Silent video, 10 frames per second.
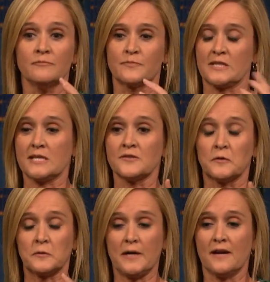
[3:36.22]

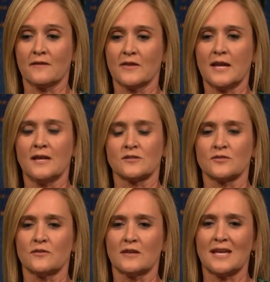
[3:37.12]
successful right out of the gate, and
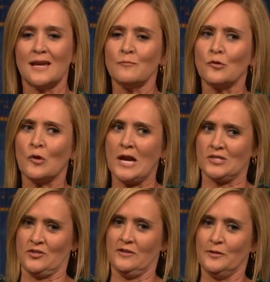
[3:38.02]
so the game
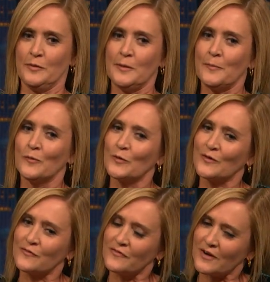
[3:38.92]
crashed a little bit.
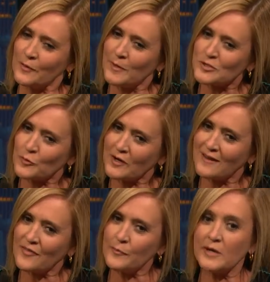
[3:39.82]
We're very much
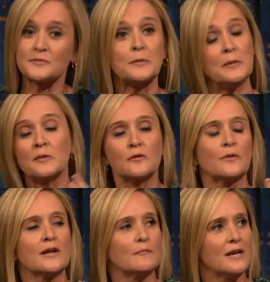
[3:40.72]
working on the bugs, but people are
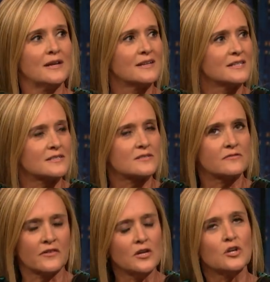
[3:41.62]
winning money, and it's
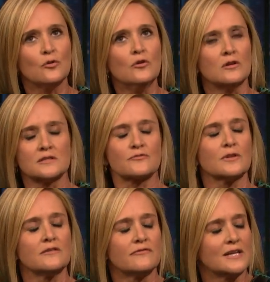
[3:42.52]
very cool. It's
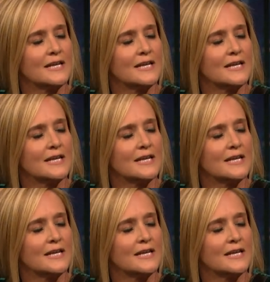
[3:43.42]
really funny.